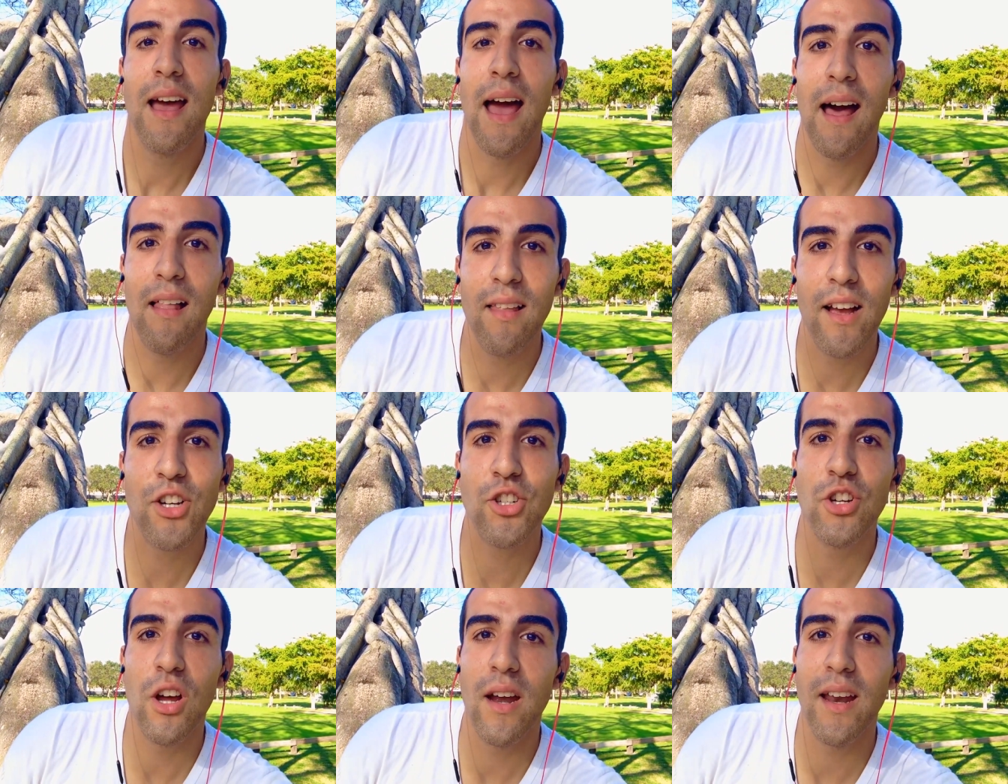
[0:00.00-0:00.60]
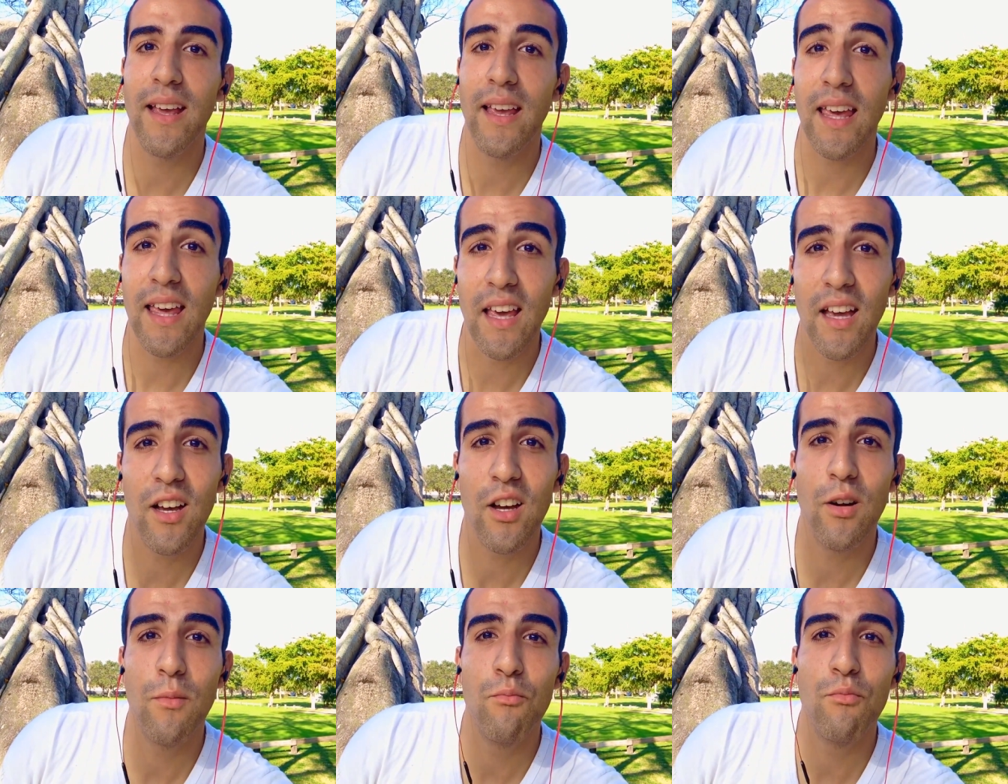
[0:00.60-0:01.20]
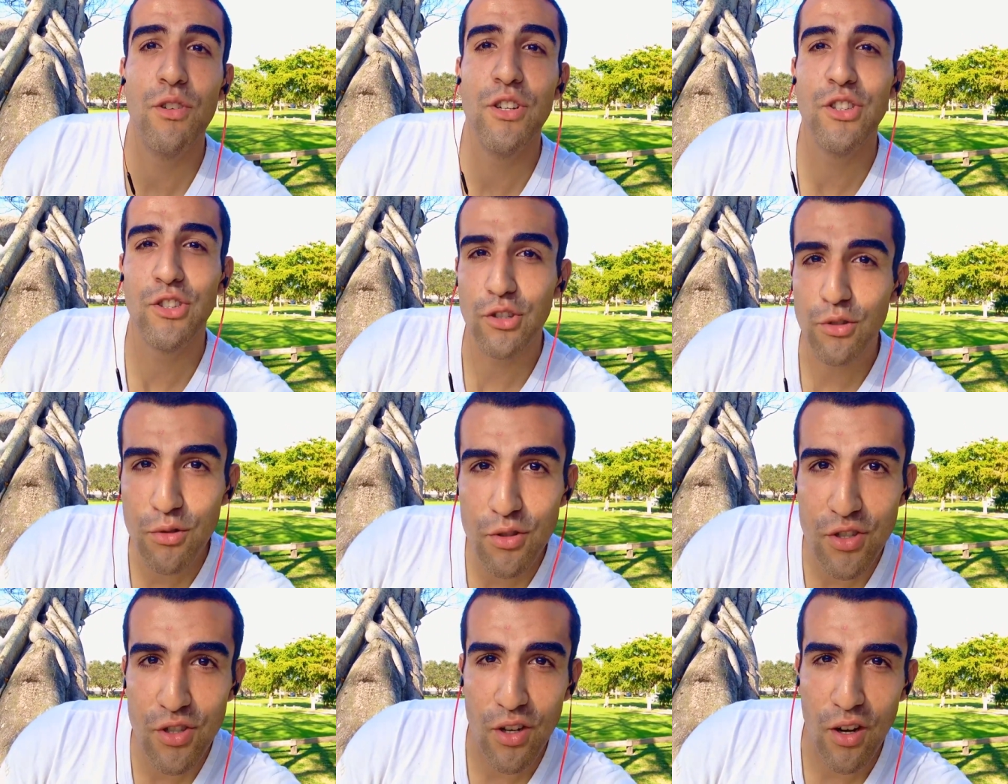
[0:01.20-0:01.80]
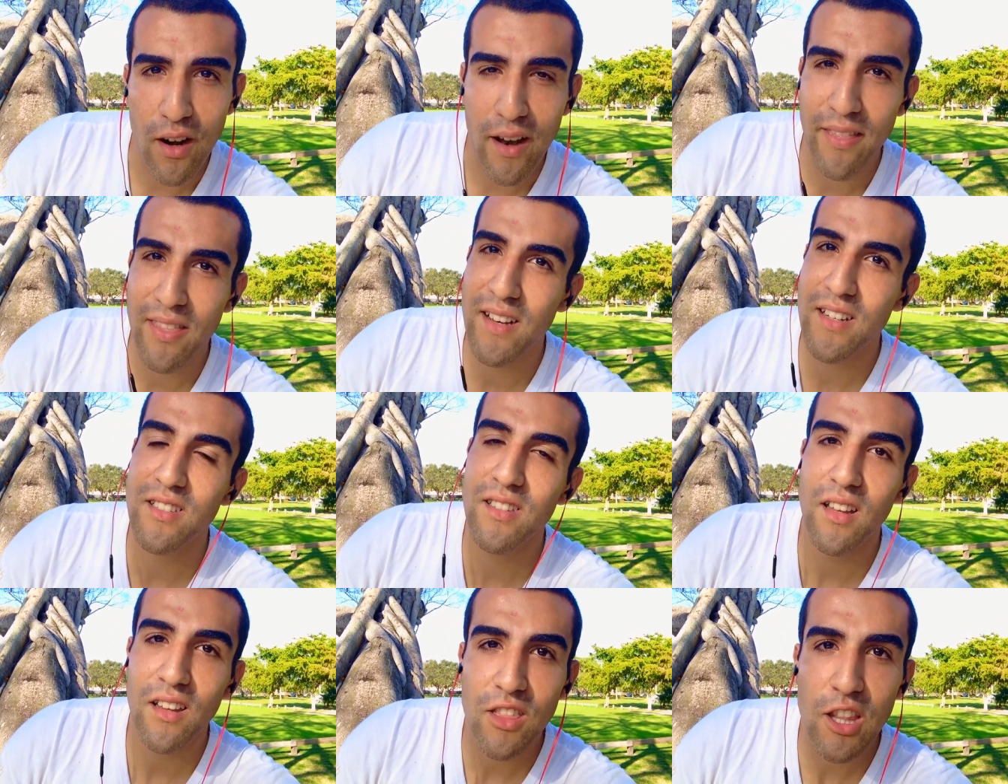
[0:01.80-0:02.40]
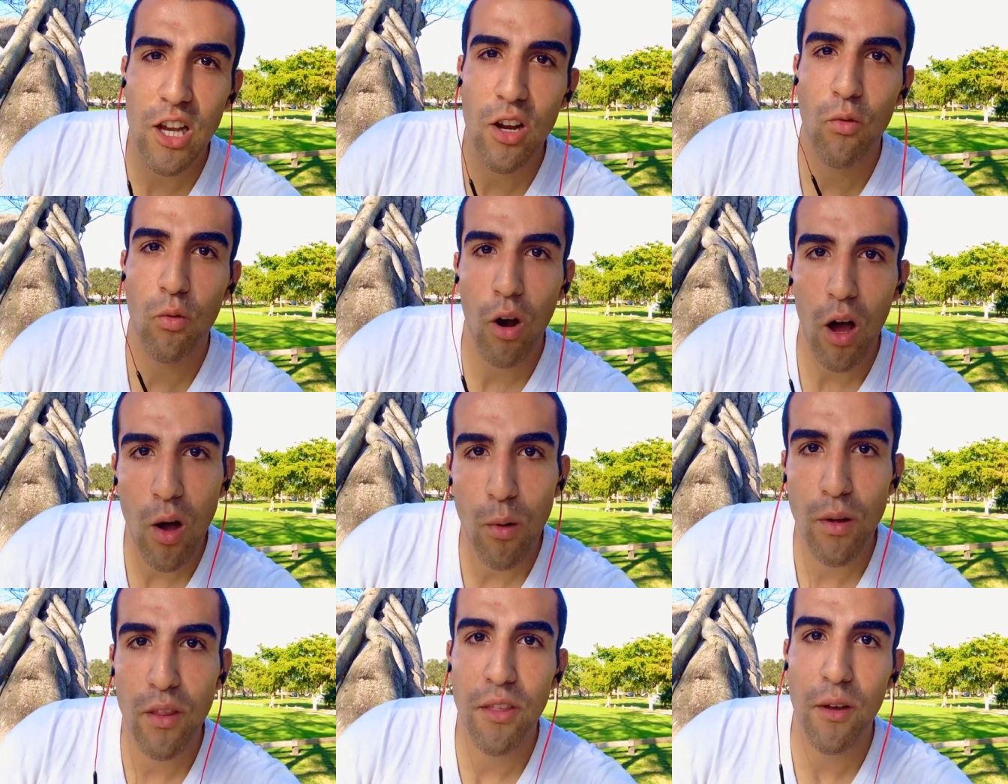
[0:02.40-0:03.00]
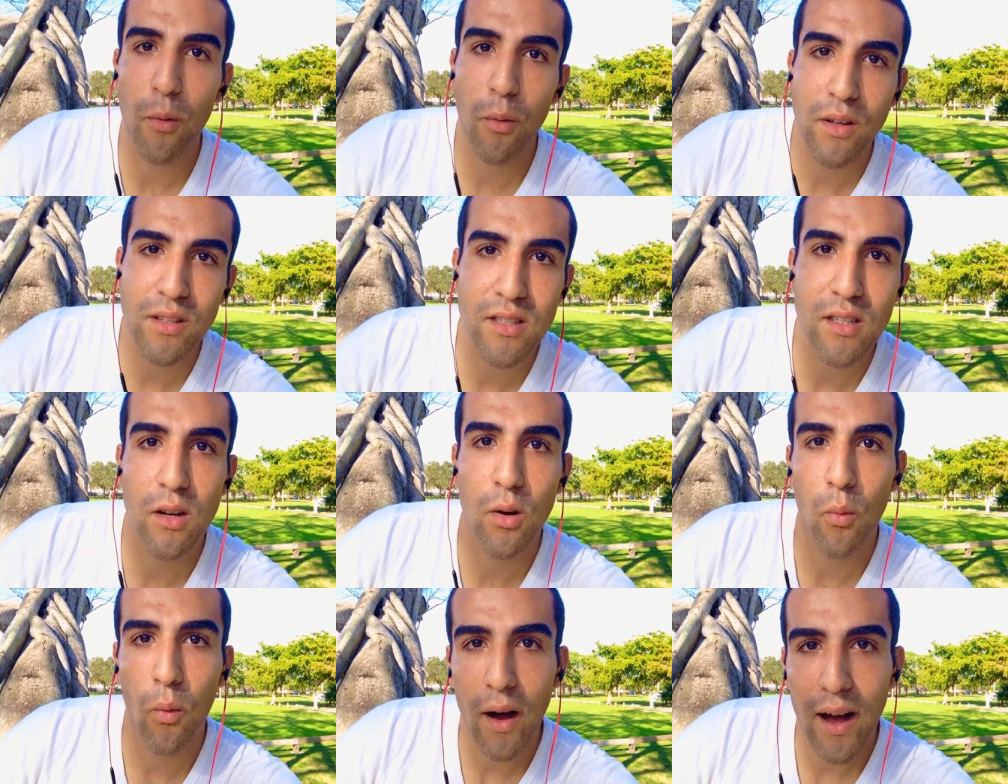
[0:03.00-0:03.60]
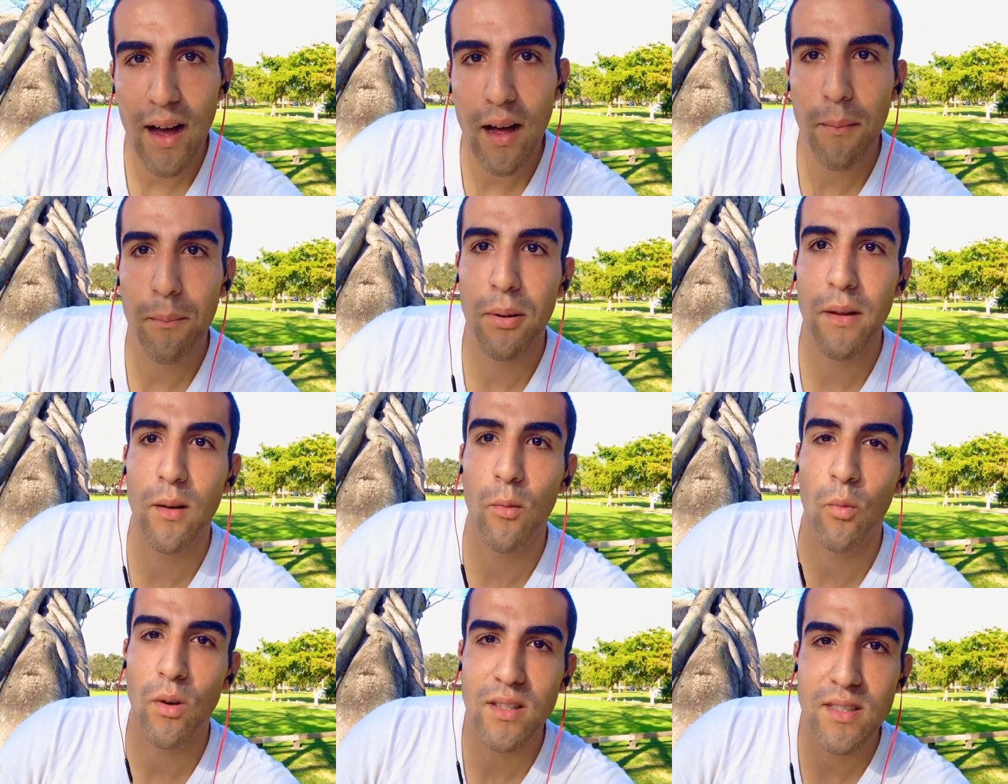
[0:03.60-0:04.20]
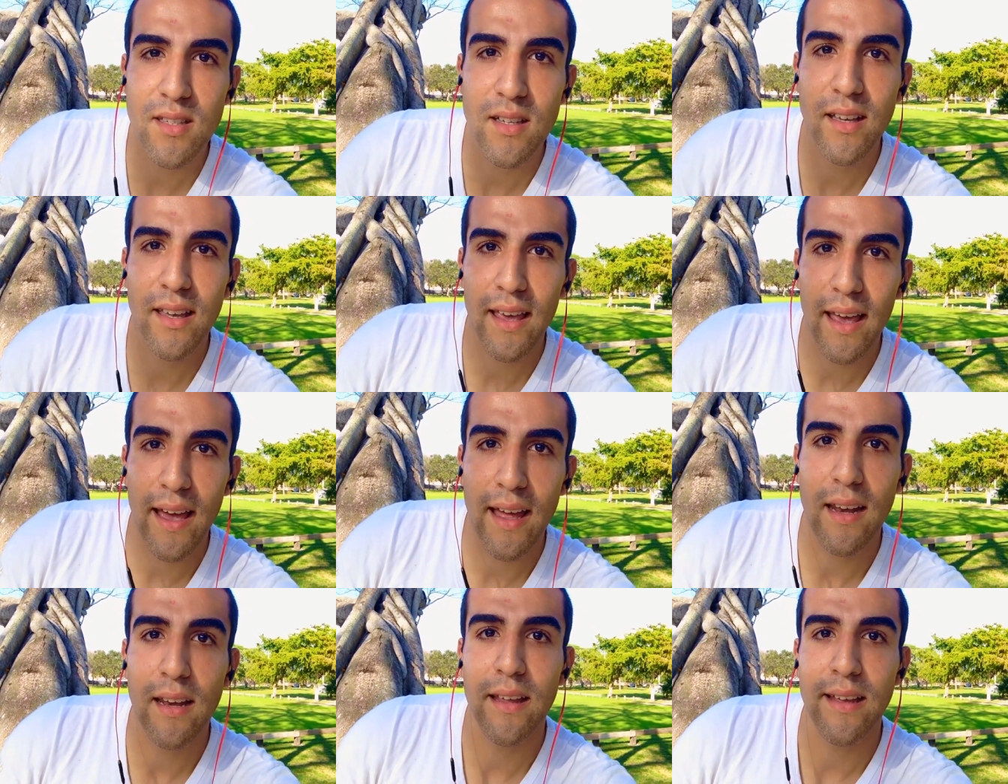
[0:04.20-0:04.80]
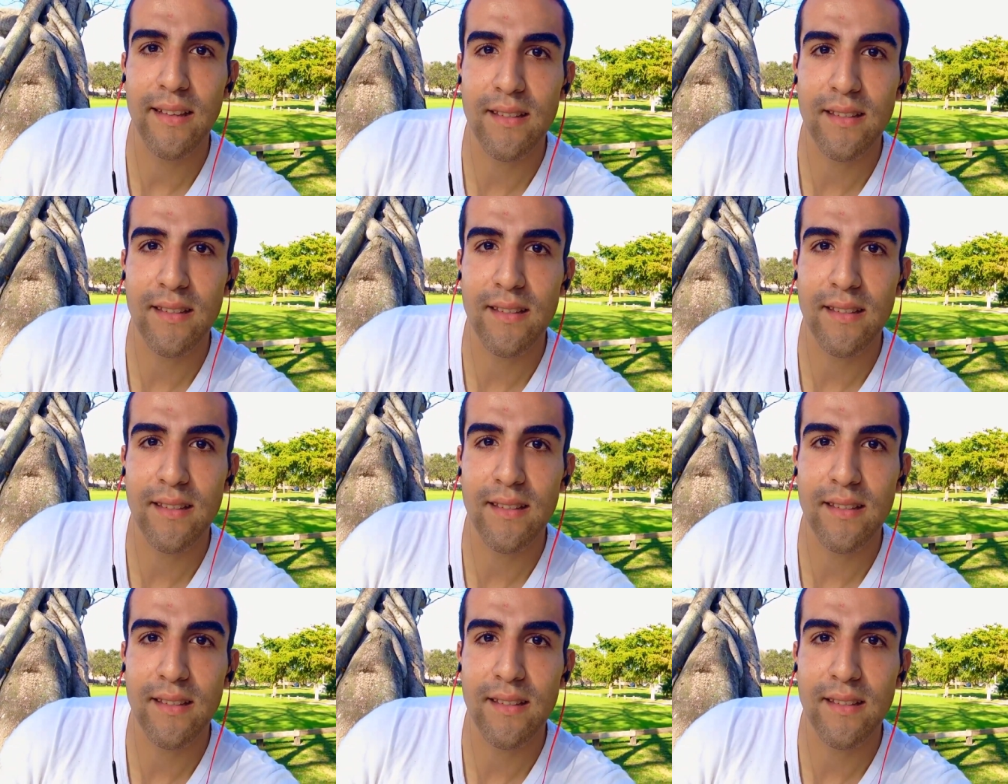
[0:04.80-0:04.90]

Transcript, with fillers: electronic income reducer, and there's nothing wrong with it once in a while, but once again,